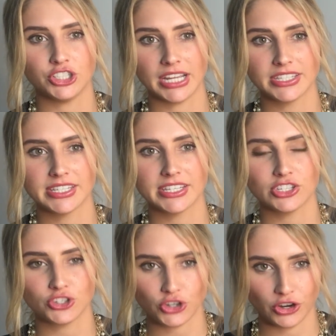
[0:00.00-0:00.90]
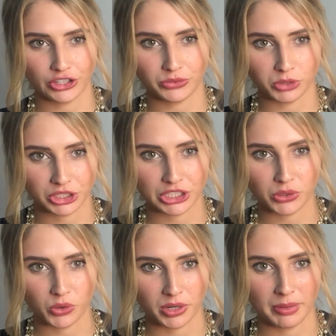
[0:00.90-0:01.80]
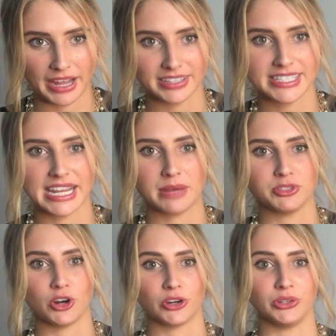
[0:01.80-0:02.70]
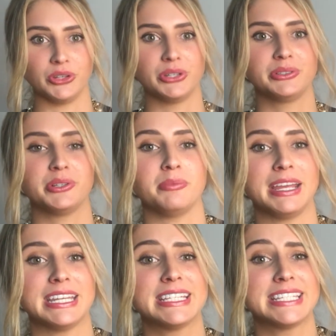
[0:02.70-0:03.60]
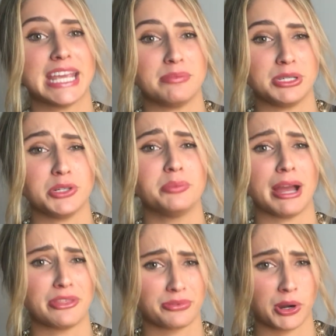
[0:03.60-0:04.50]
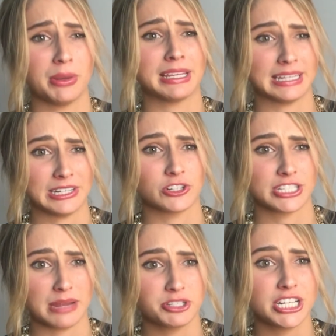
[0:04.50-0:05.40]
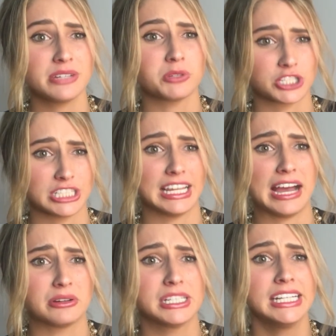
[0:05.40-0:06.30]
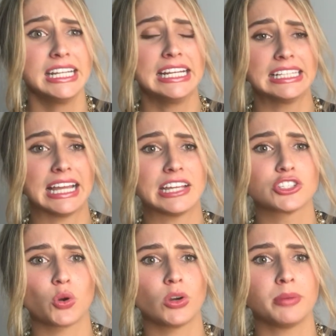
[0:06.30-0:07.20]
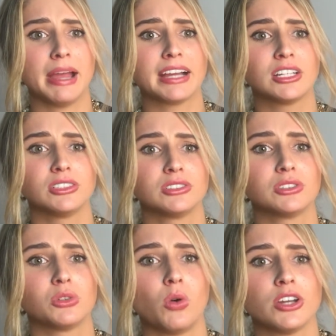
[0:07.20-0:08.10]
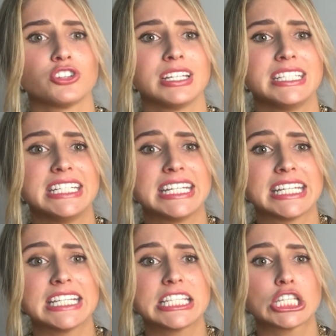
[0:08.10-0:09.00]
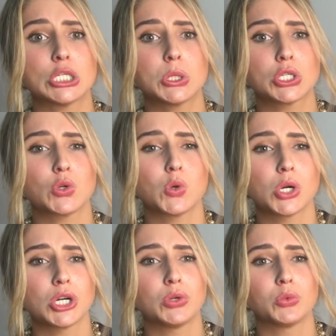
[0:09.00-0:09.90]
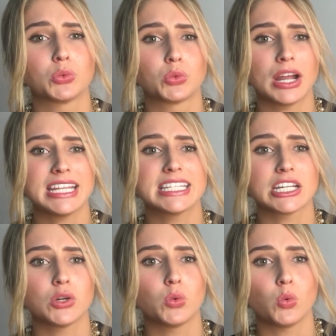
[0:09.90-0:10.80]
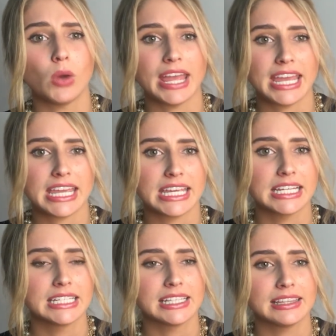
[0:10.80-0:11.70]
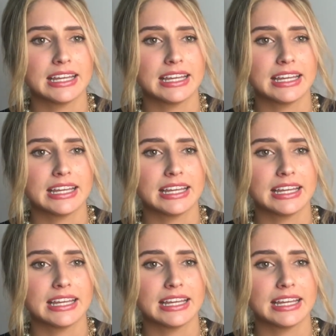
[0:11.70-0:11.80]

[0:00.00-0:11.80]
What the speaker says: The Jets started rookie quarterback Sam Darnold, who made his debut by throwing an interception, which allowed Lions cornerback Quandre Diggs to score right away.